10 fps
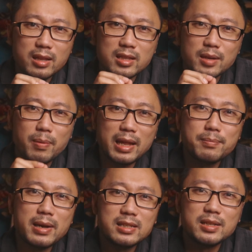The
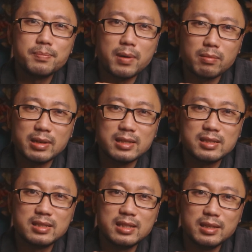Blackmagic Pocket
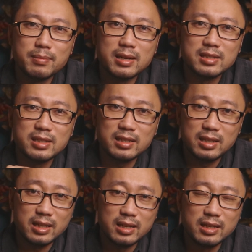Cinema
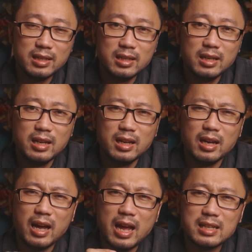6K
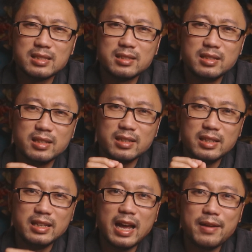has the
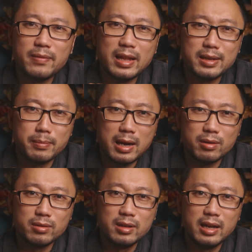EF lens
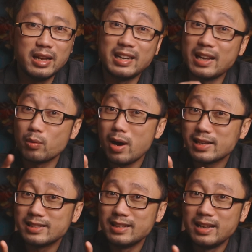mount, and get what?
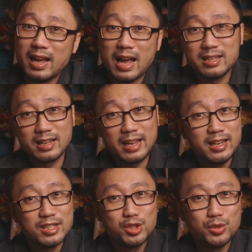As a
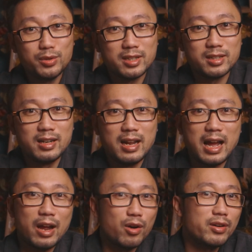Canon shooter,
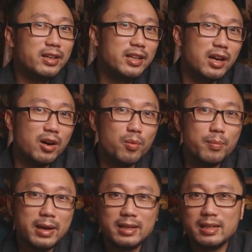I already own
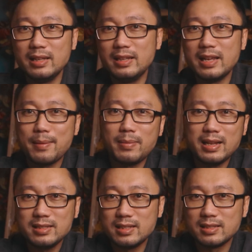many EF
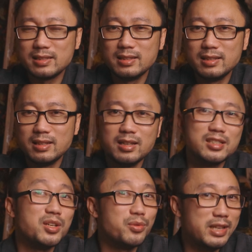lenses.
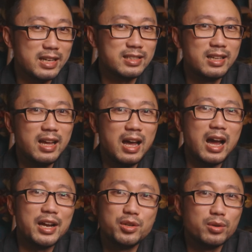So yes,
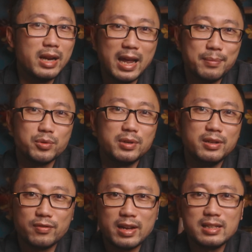I don't have to
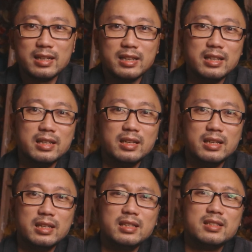invest
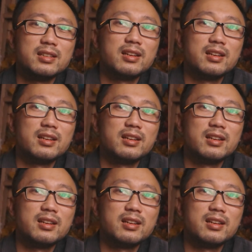in the